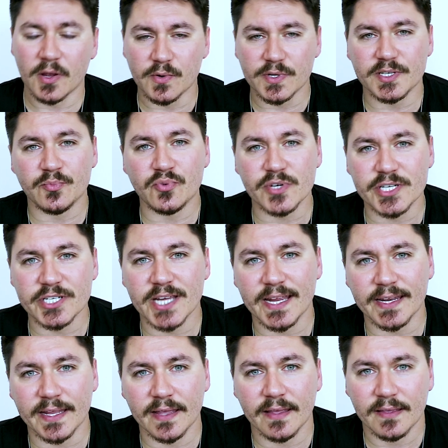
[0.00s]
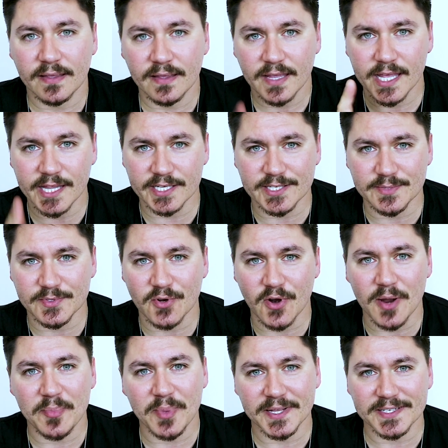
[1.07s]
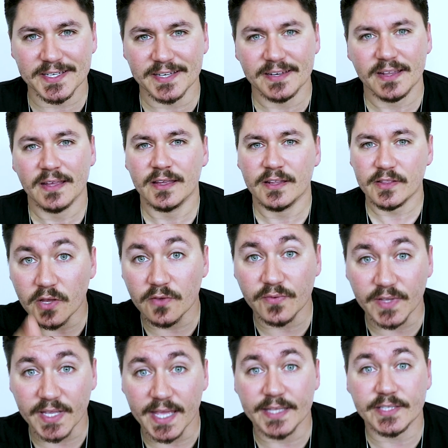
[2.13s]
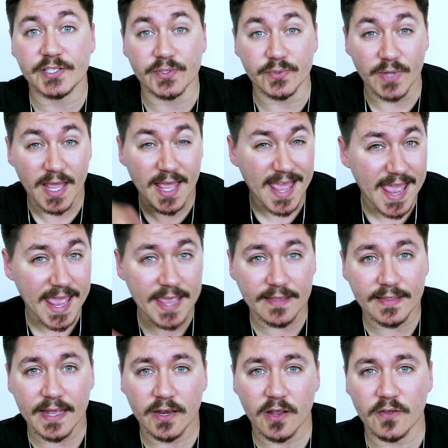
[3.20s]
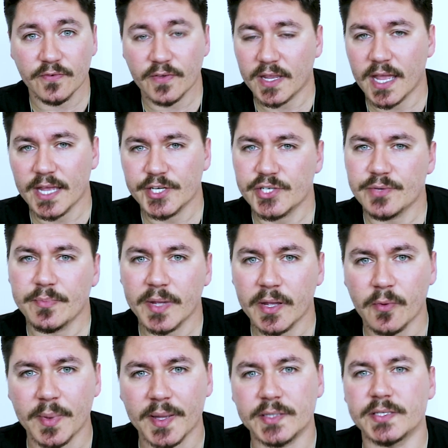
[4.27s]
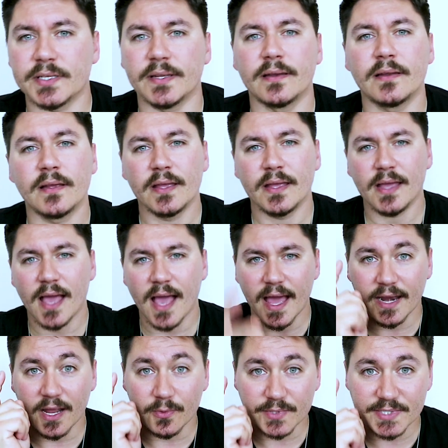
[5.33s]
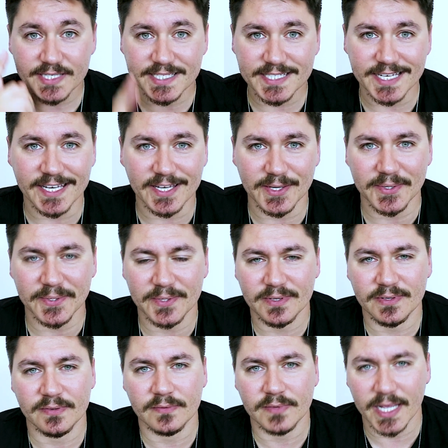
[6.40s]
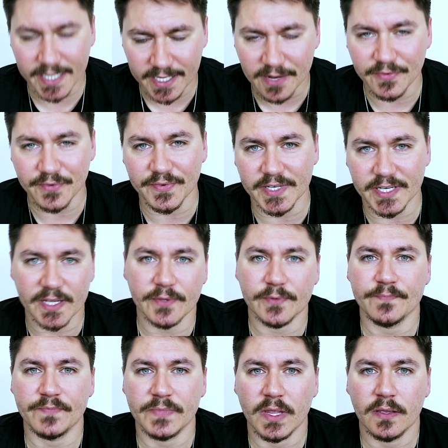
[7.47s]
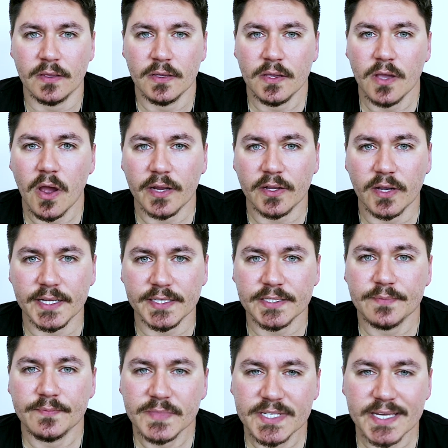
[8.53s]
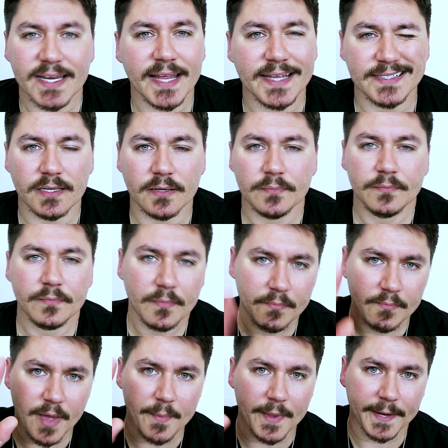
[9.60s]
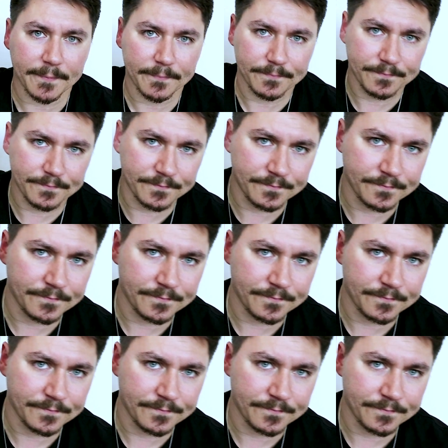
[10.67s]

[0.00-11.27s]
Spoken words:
I always appreciate it. Hit the subscribe button. Don't forget to hit that notification bell button, and I will see you in another video. Alright guys, see you later. Bye bye.